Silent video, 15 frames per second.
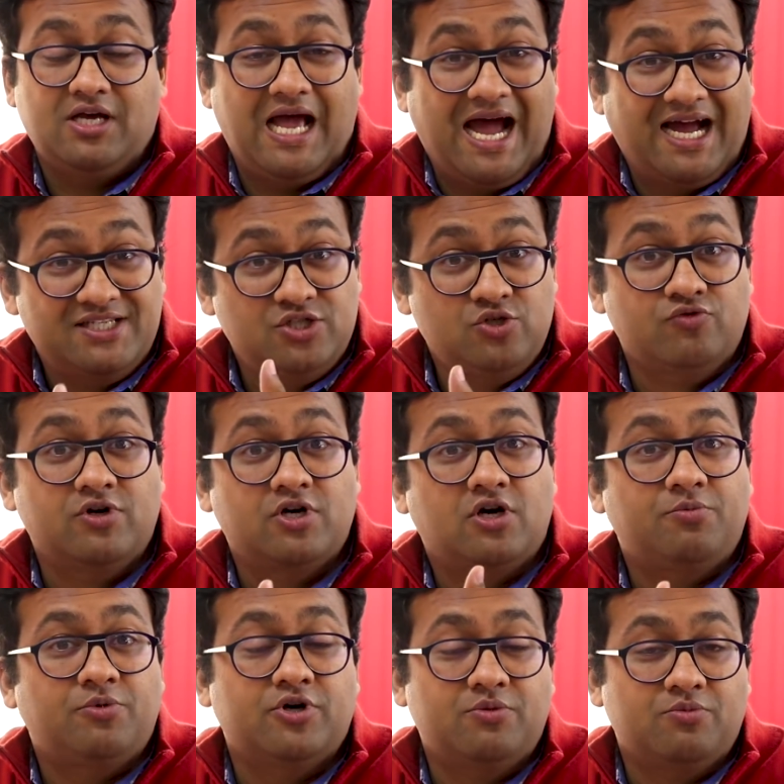as you work
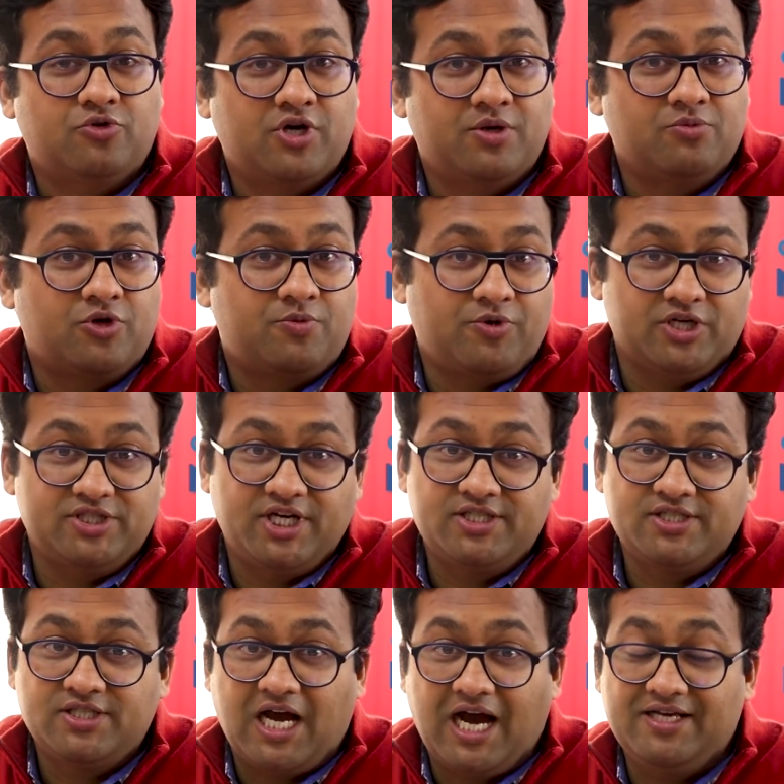upon more and more
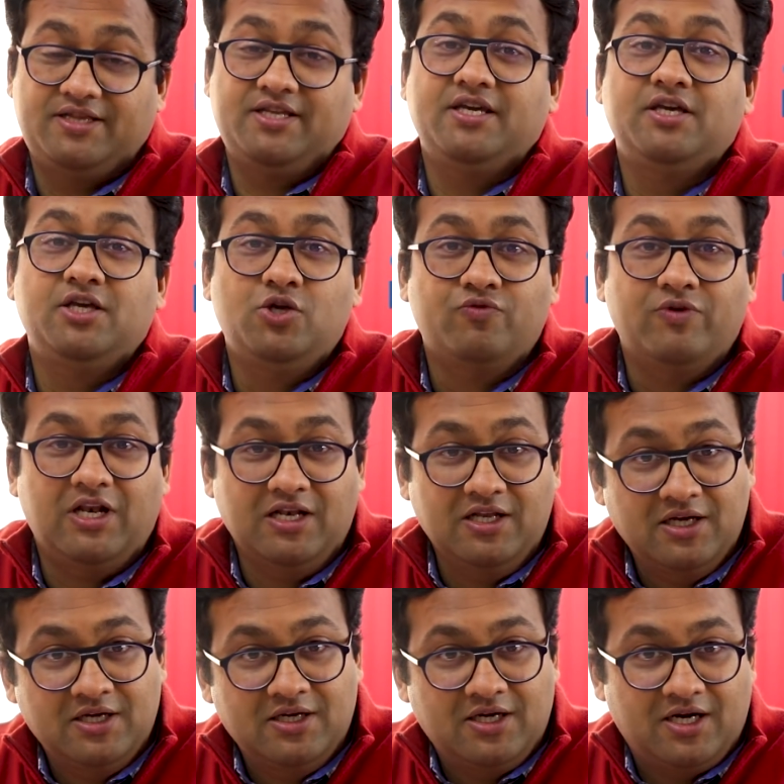projects, I think you
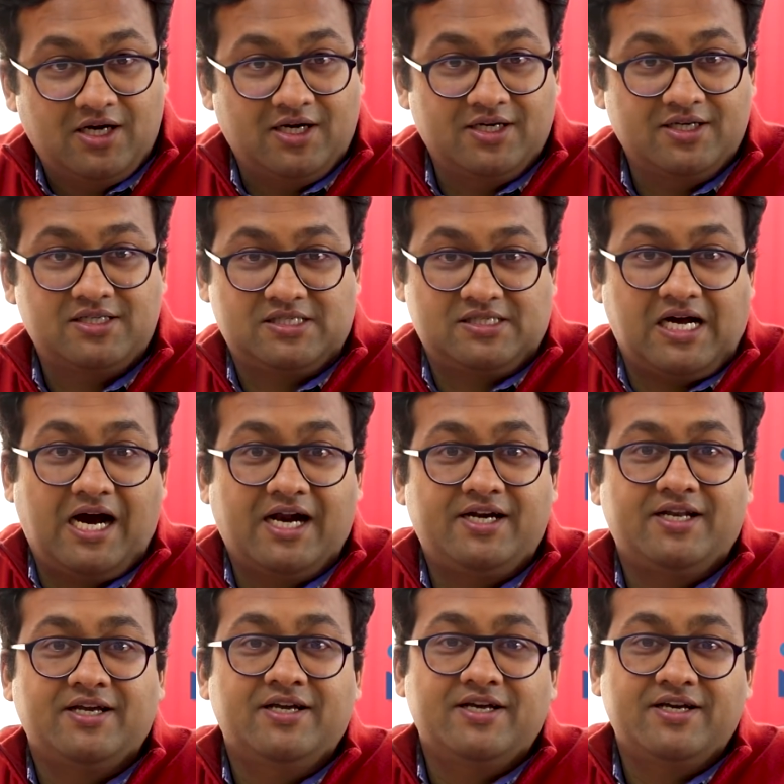will
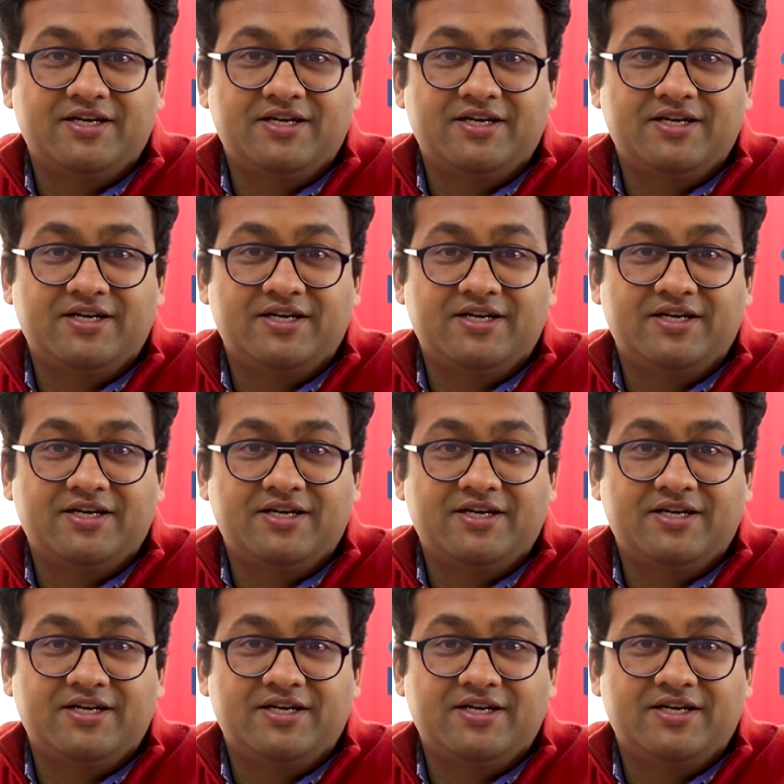start